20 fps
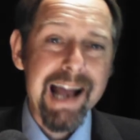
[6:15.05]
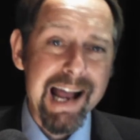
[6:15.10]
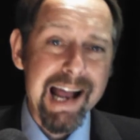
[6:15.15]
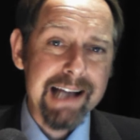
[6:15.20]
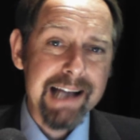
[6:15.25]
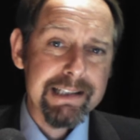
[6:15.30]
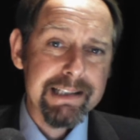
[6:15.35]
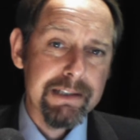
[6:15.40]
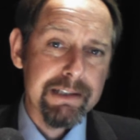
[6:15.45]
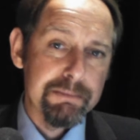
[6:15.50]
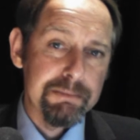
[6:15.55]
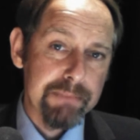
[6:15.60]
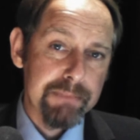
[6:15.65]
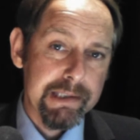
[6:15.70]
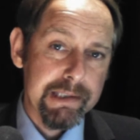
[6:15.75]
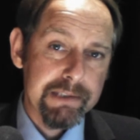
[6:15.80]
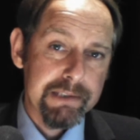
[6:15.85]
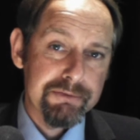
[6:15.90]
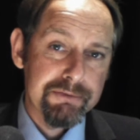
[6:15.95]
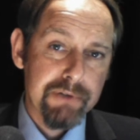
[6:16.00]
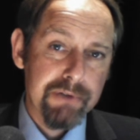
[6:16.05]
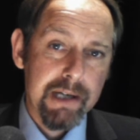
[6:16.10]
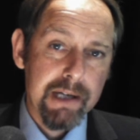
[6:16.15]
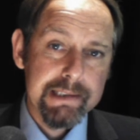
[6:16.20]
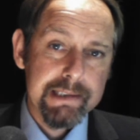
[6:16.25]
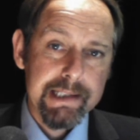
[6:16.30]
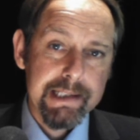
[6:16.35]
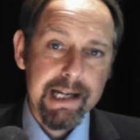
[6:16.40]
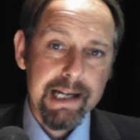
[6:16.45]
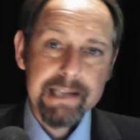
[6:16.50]
excellent piece of
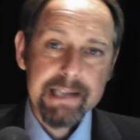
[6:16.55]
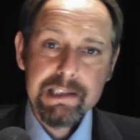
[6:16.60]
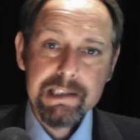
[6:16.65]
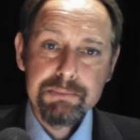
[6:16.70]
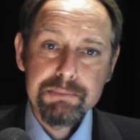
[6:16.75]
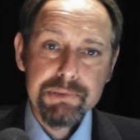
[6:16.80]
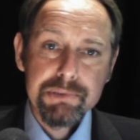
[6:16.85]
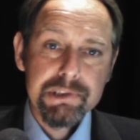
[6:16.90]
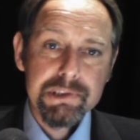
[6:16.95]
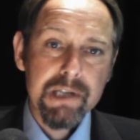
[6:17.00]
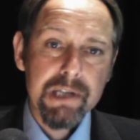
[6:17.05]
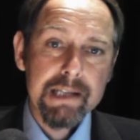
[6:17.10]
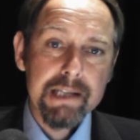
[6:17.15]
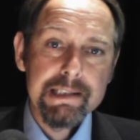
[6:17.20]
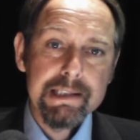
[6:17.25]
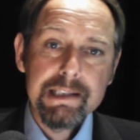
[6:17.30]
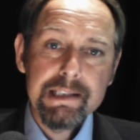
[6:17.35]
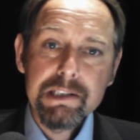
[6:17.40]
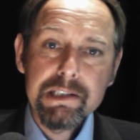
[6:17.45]
writing and is precisely